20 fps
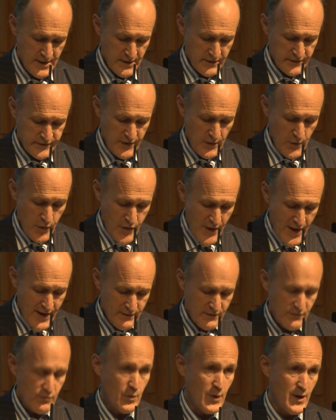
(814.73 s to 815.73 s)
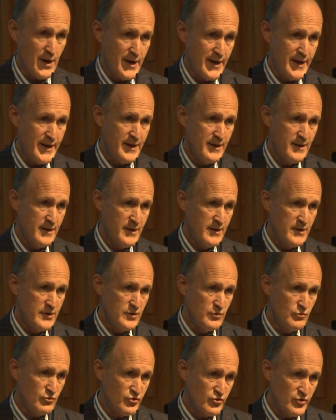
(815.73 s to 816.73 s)
So that's why
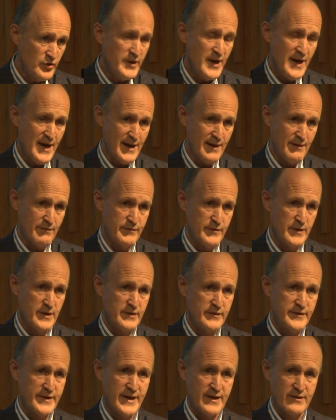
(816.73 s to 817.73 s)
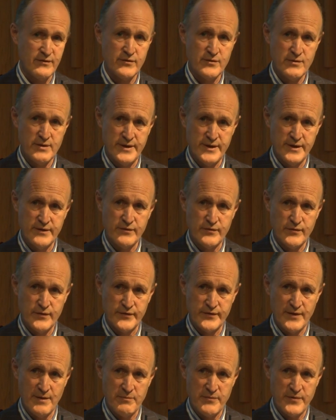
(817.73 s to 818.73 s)
you should have tax credits for
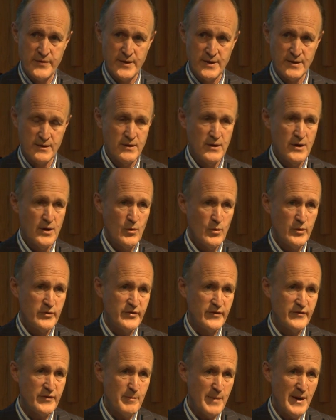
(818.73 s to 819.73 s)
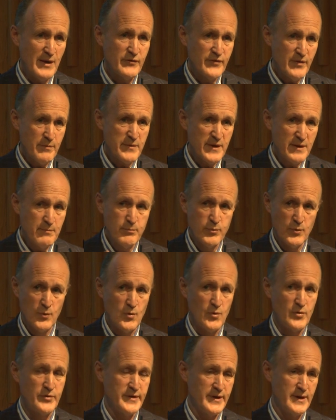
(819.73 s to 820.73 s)
something which is about something
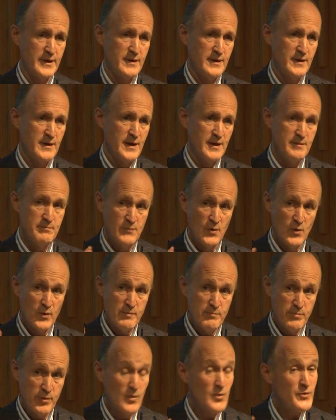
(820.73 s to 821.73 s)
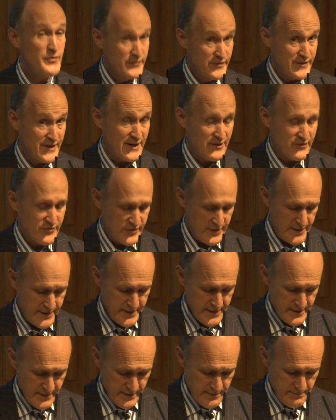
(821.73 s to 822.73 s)
broader and more important,
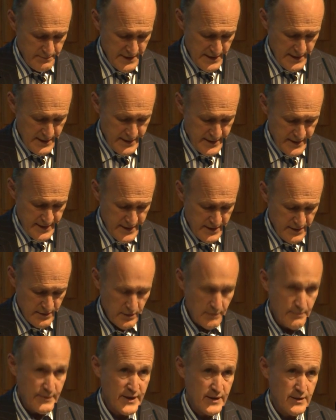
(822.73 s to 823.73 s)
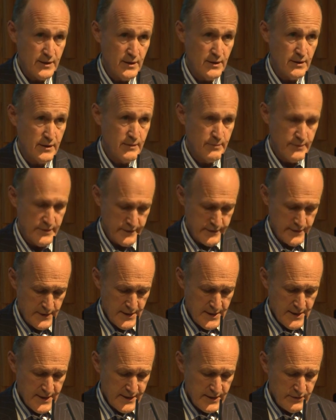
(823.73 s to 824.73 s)
actually, than merely an economic argument.
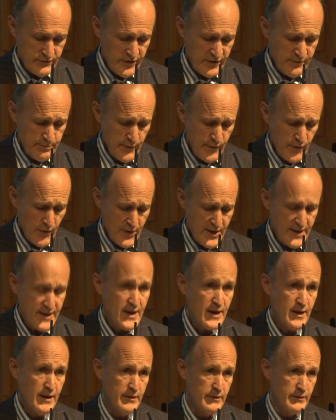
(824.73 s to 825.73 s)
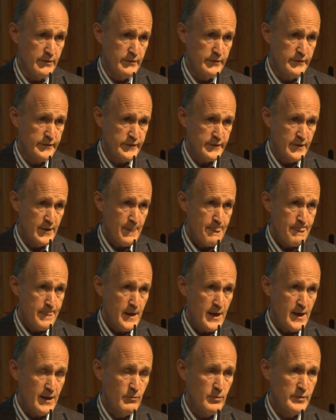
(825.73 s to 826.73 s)
Now, just before I close,
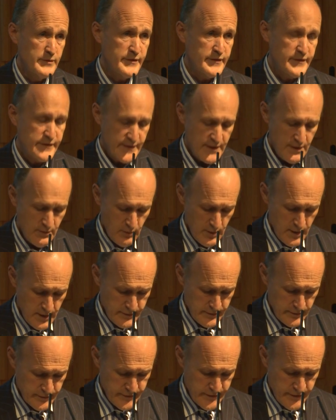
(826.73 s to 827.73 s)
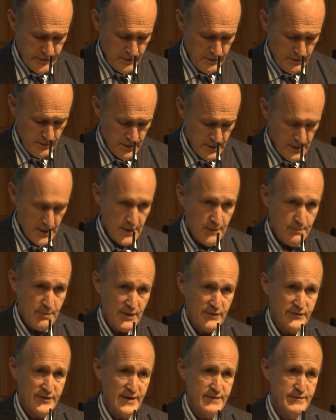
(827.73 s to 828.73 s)
I want to say a word or two
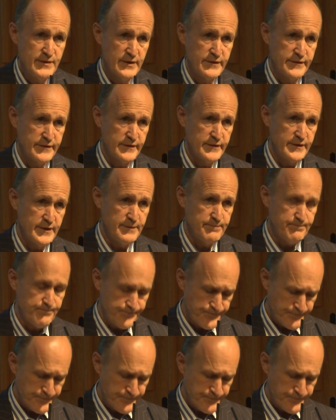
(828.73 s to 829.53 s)
about diversity.